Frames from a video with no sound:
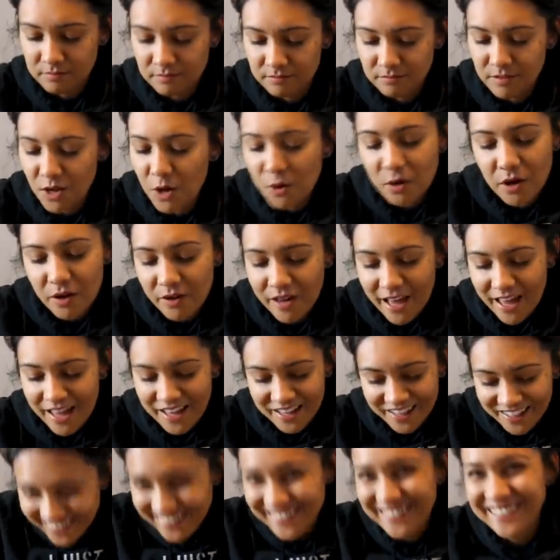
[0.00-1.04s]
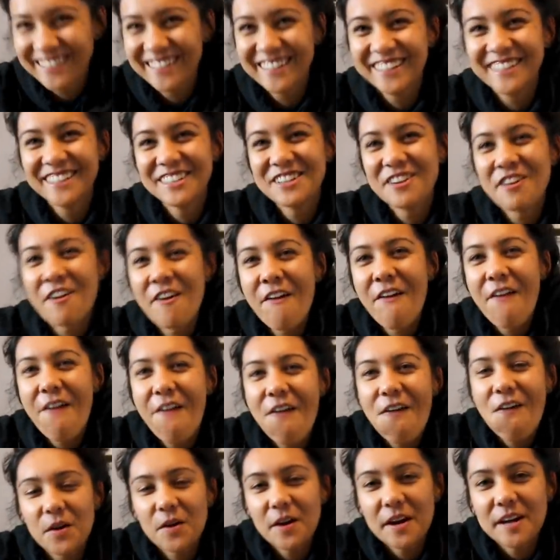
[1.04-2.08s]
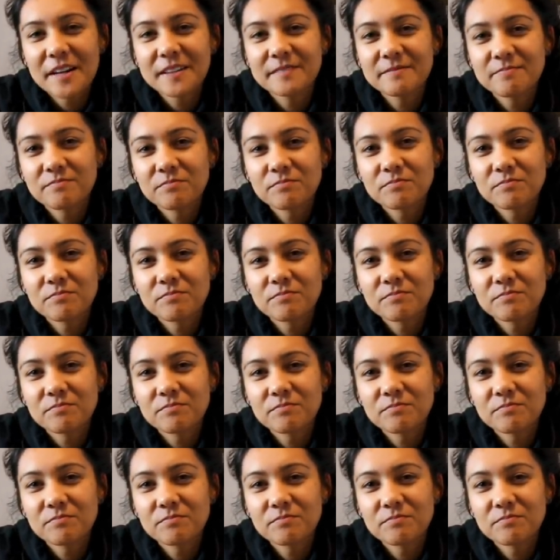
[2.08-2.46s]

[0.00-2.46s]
just... No, go um, ahead. No, I don't have anything to plug. All right.